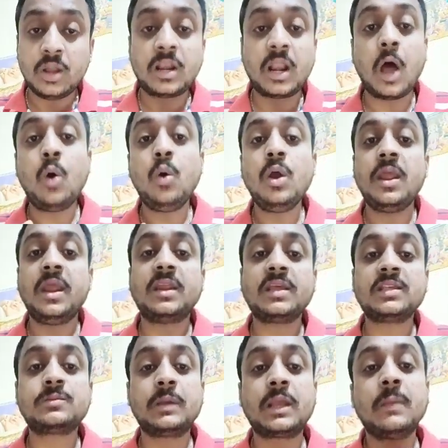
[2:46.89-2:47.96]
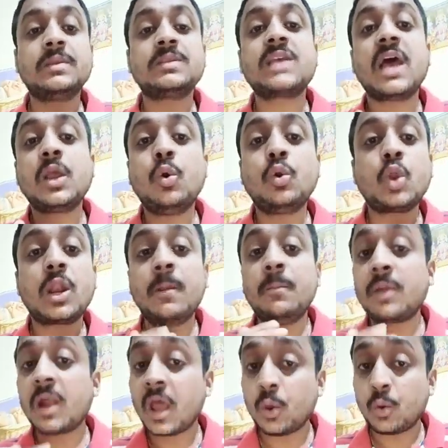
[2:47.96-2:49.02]
Now, it has become a zygote or
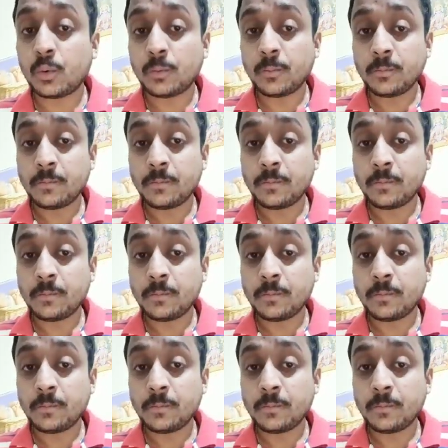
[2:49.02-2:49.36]
embryo.